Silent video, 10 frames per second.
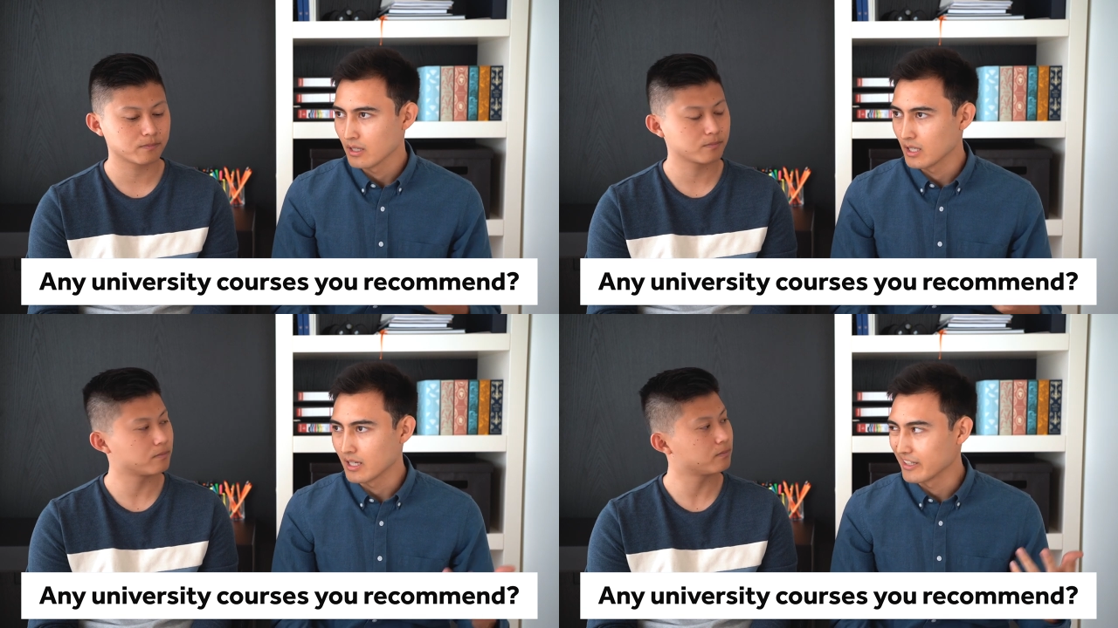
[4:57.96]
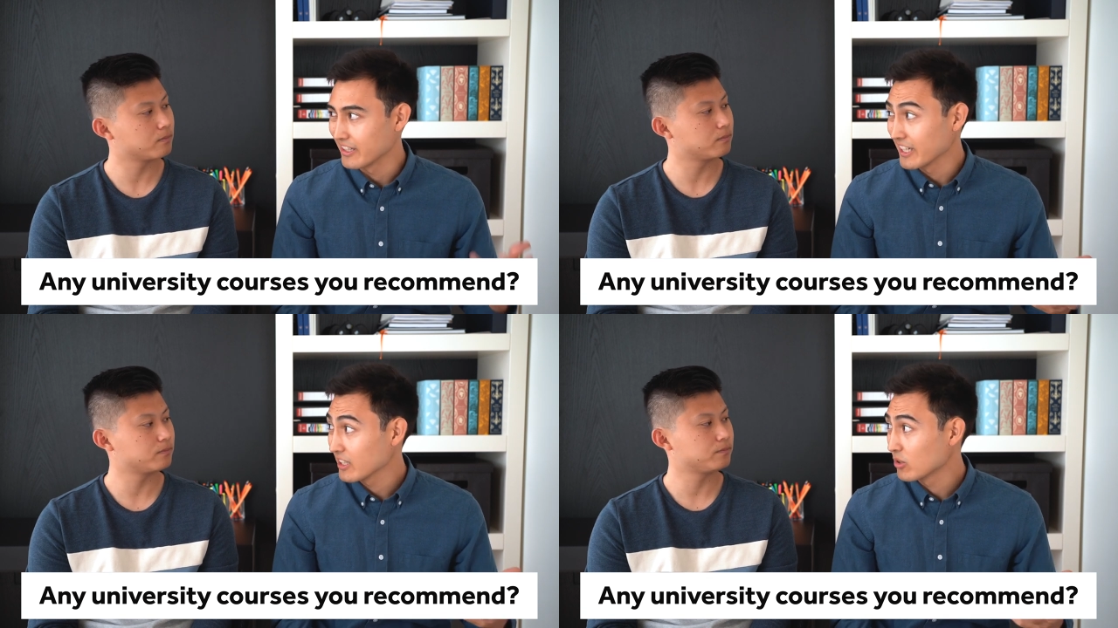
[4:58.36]
Speaker 1: uh, are there
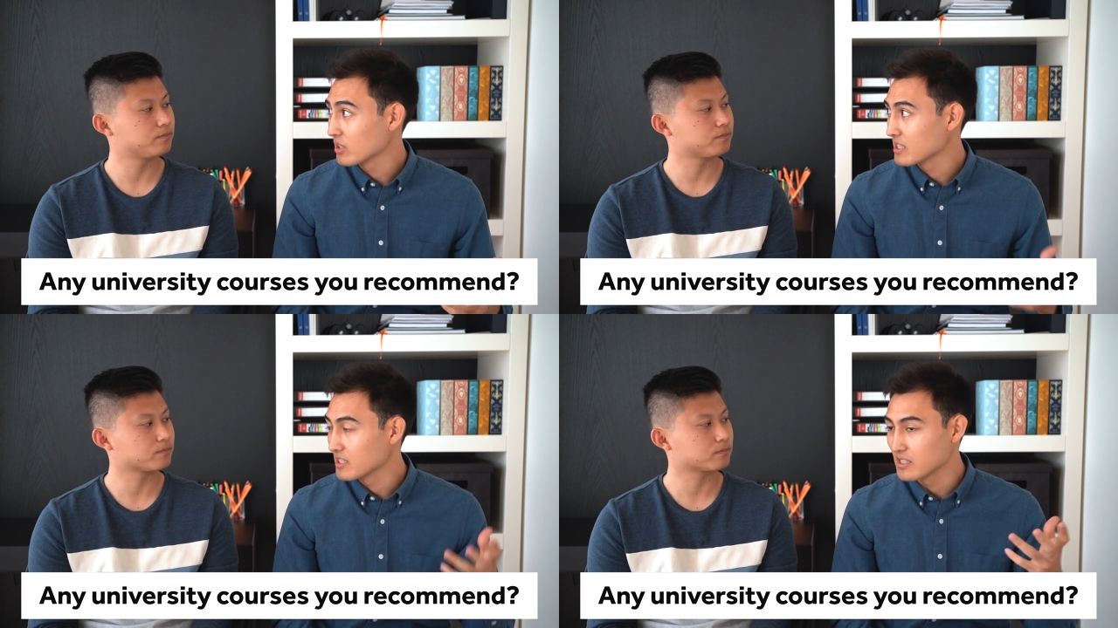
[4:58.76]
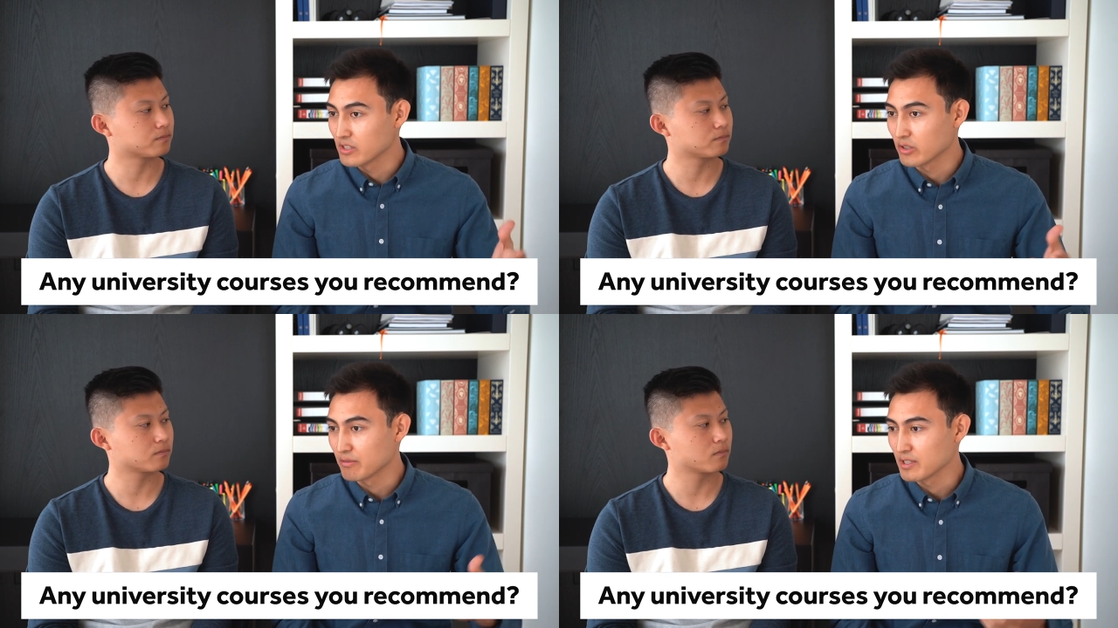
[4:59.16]
any courses in
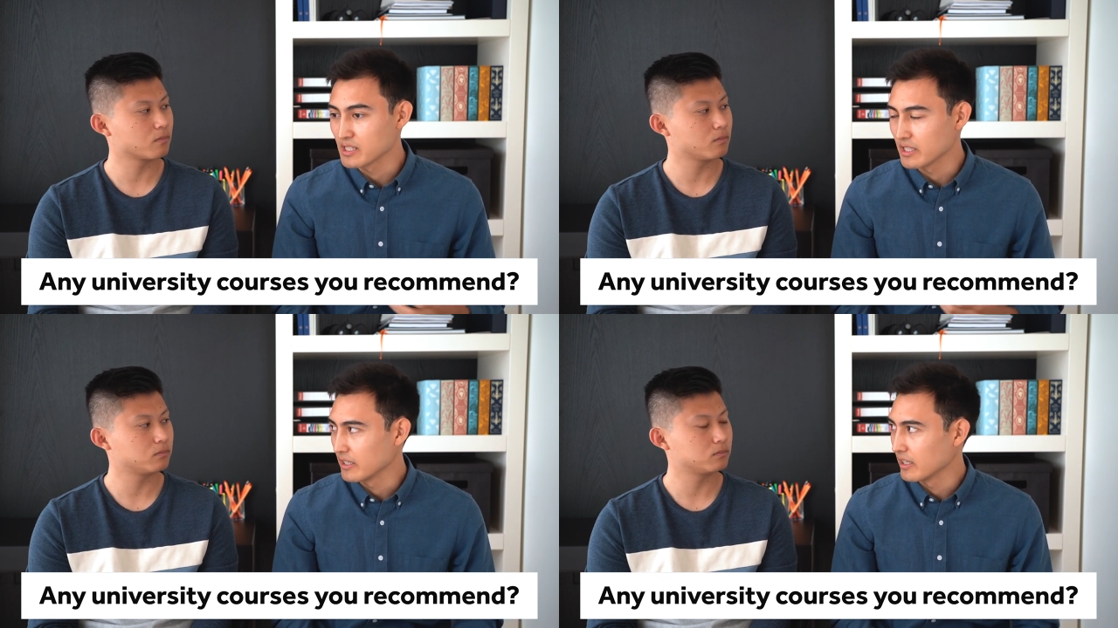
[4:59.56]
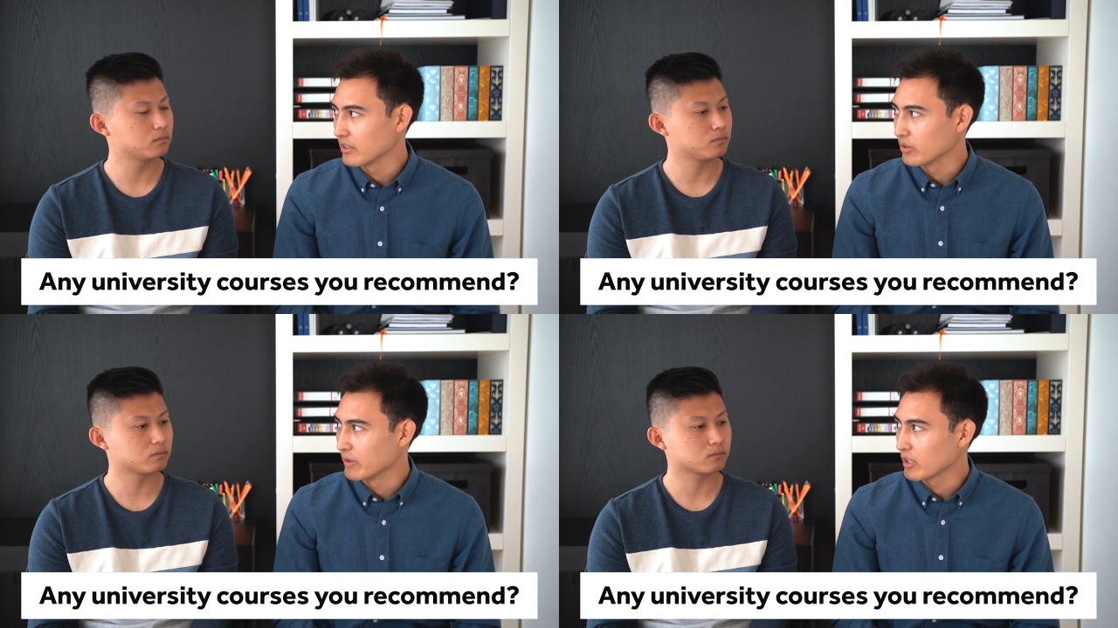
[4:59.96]
university that
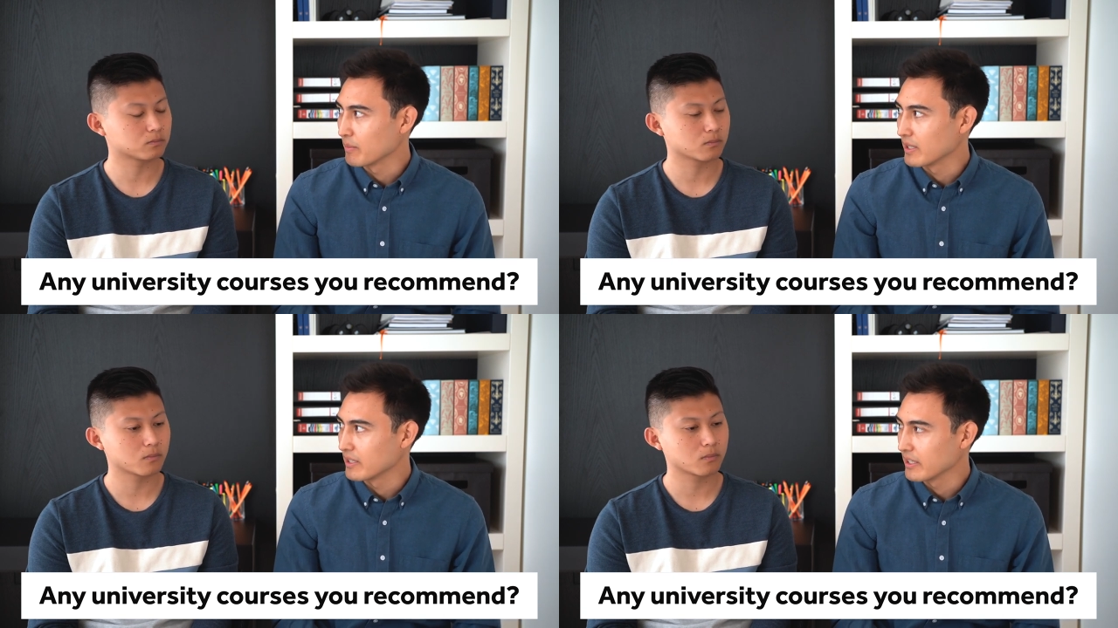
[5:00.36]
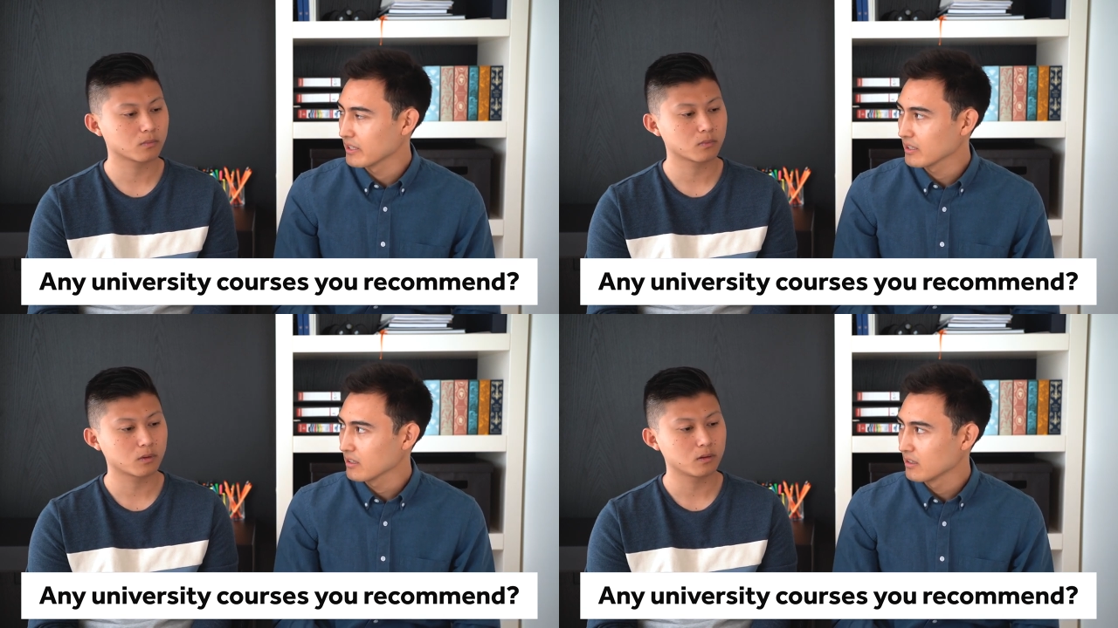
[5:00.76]
you'd recommend
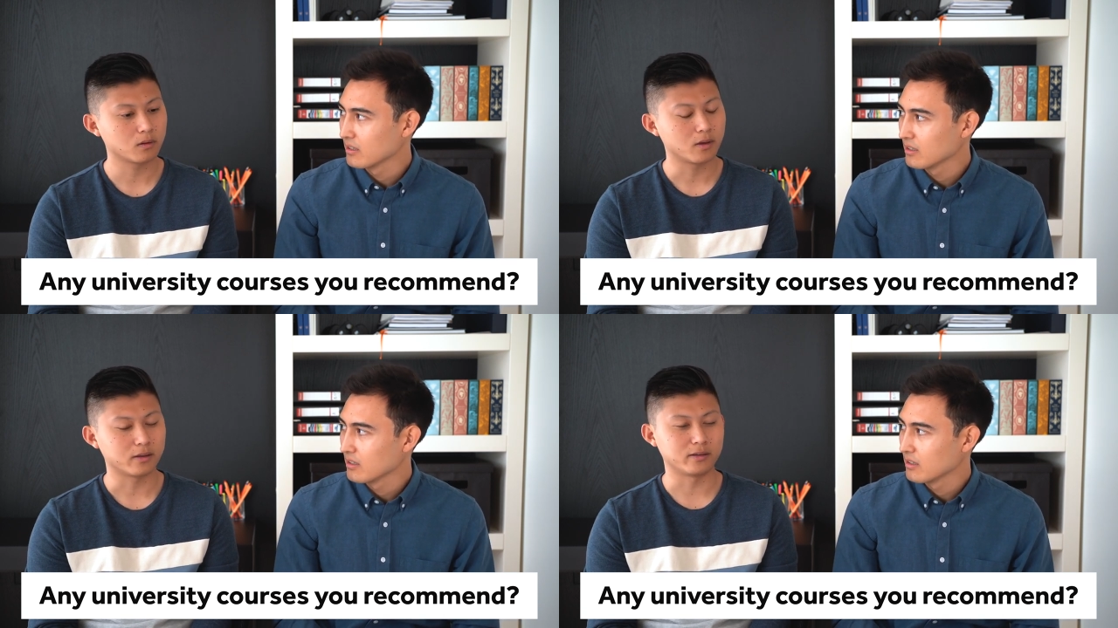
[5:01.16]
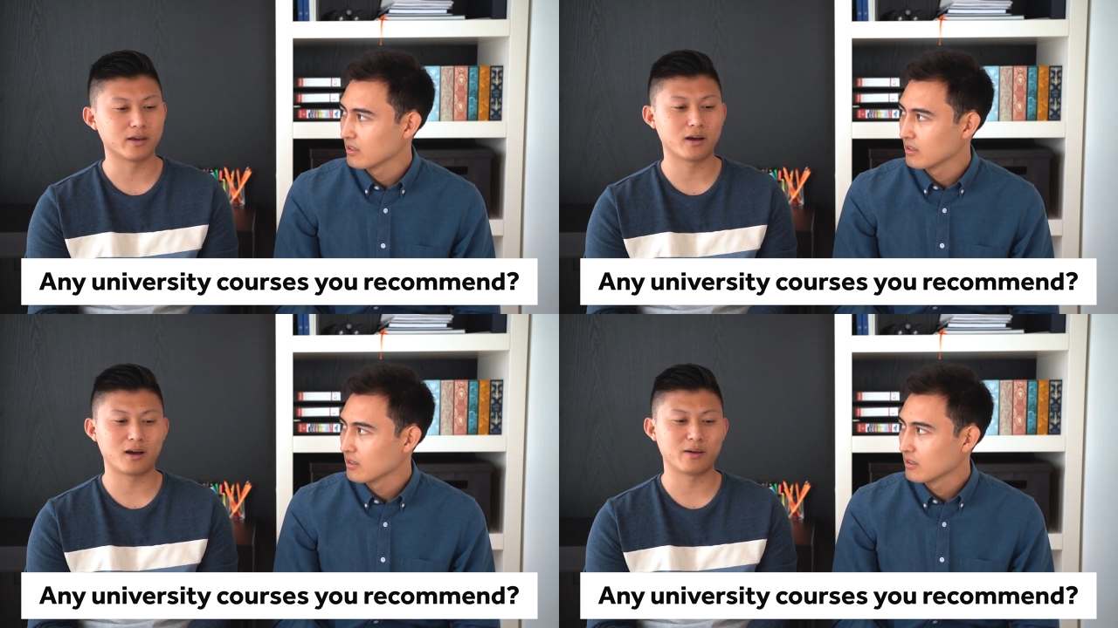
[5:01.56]
taking?
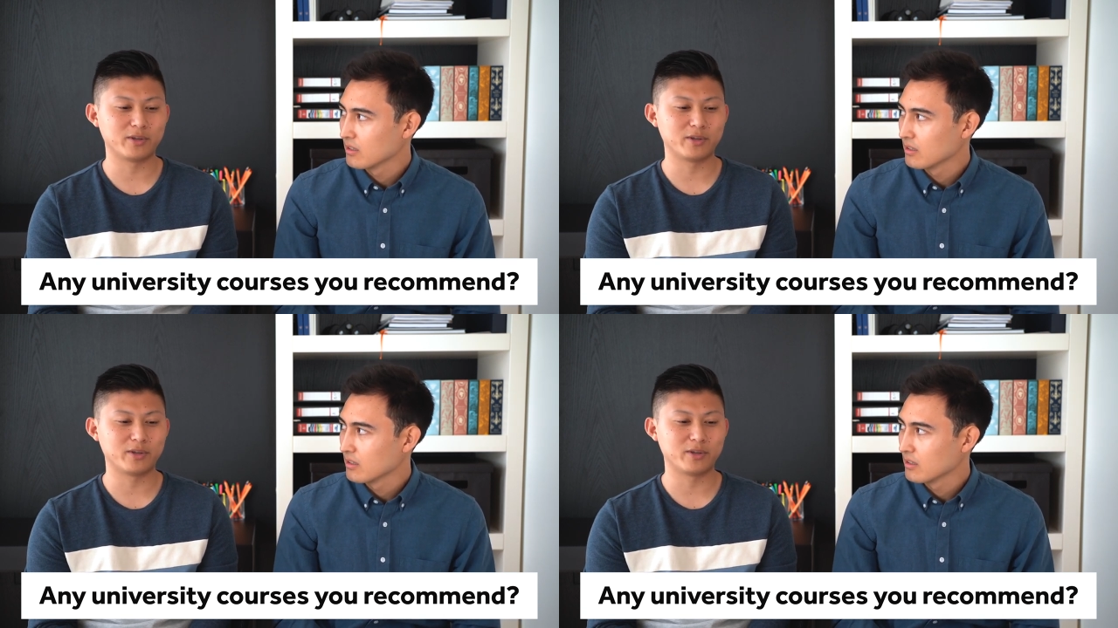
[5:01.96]
Yeah, I